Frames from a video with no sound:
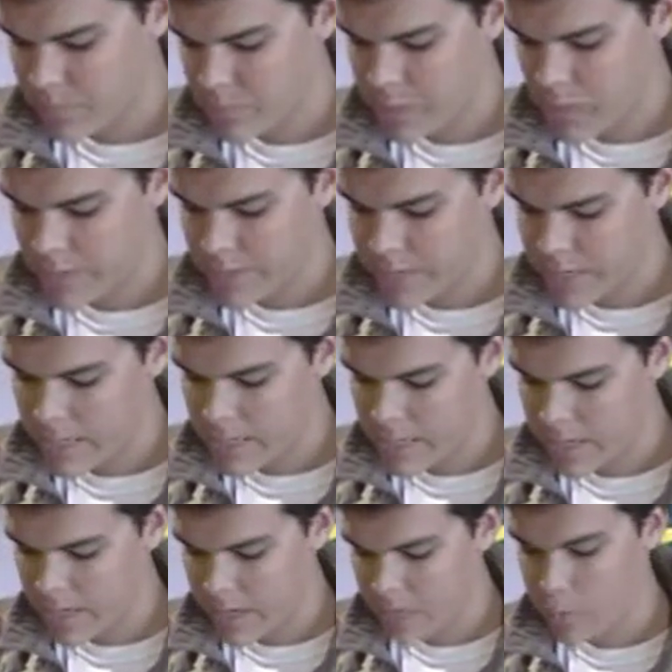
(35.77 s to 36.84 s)
they have a tendency
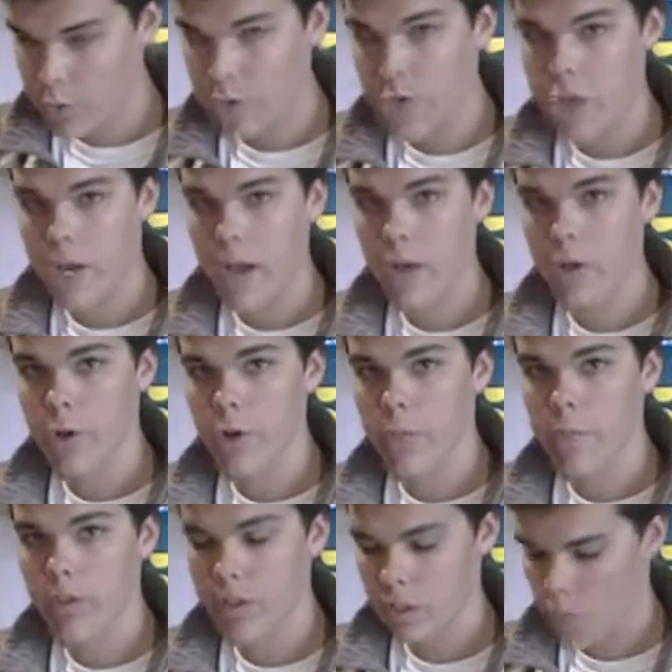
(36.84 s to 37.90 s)
to get really shallow
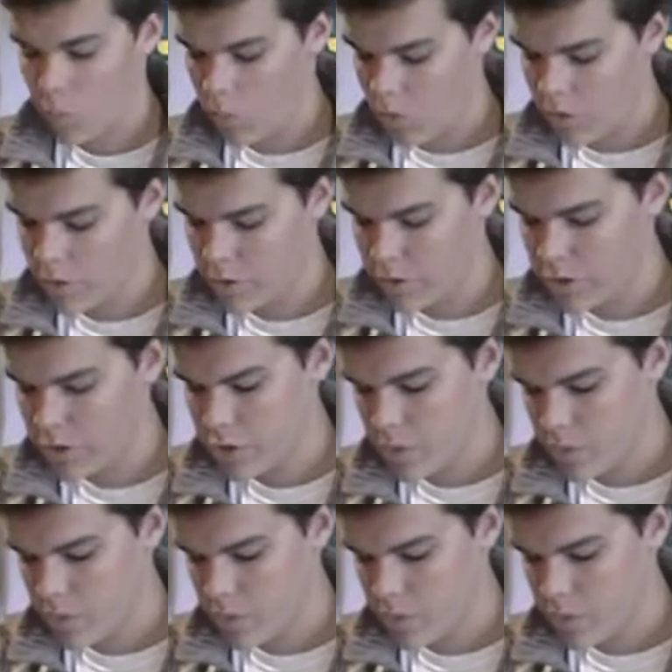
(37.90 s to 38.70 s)
in the water. So